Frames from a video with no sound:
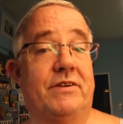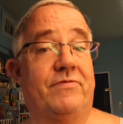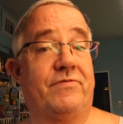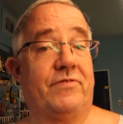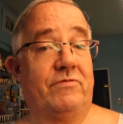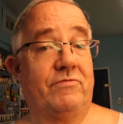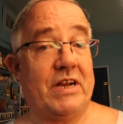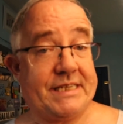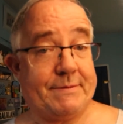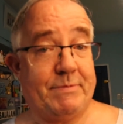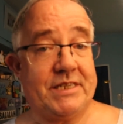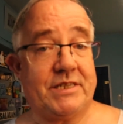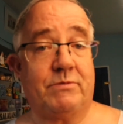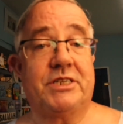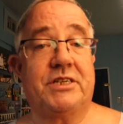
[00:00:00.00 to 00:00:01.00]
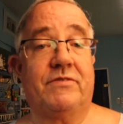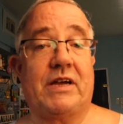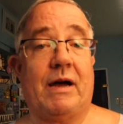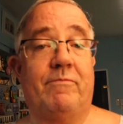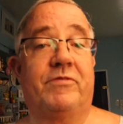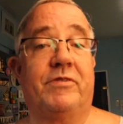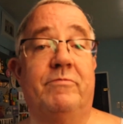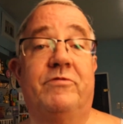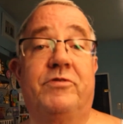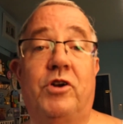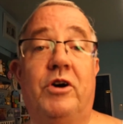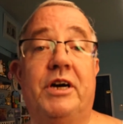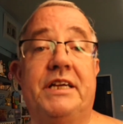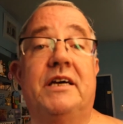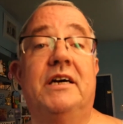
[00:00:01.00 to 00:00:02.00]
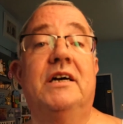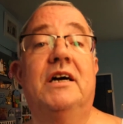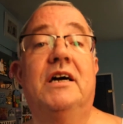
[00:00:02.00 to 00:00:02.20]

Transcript: of recipes which have come from Floyd